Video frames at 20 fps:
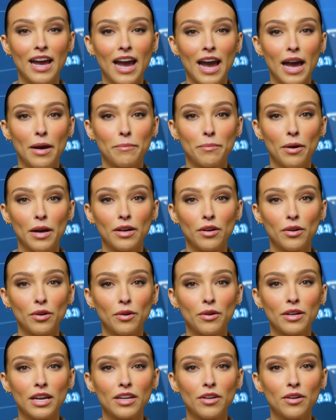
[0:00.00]
and Brent
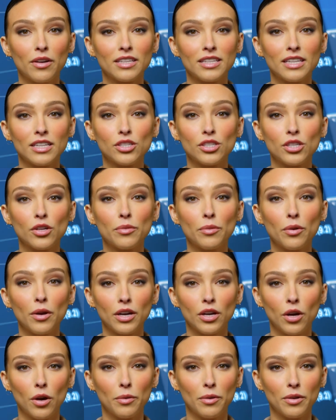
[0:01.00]
crude increasing
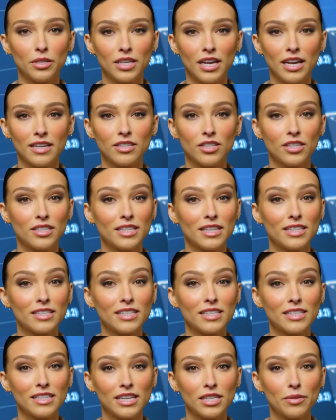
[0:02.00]
2.0% to
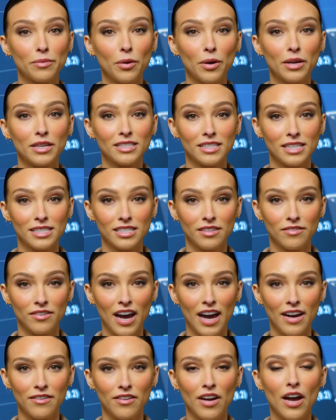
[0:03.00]

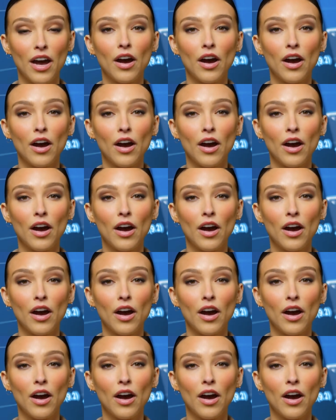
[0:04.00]
66.65,